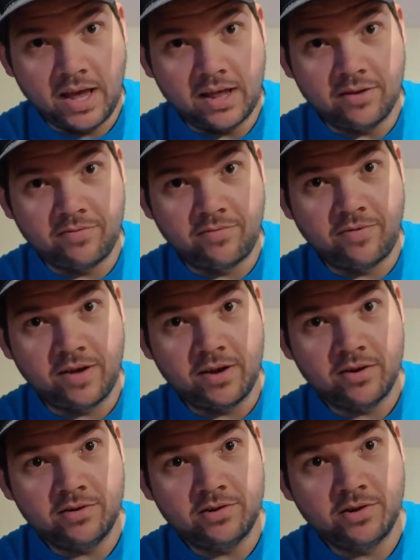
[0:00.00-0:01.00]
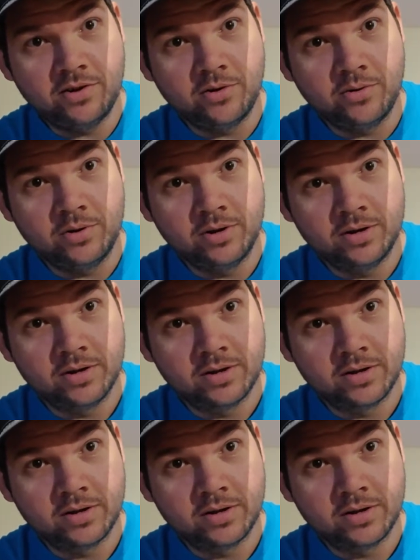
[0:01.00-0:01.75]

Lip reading: And finger 2,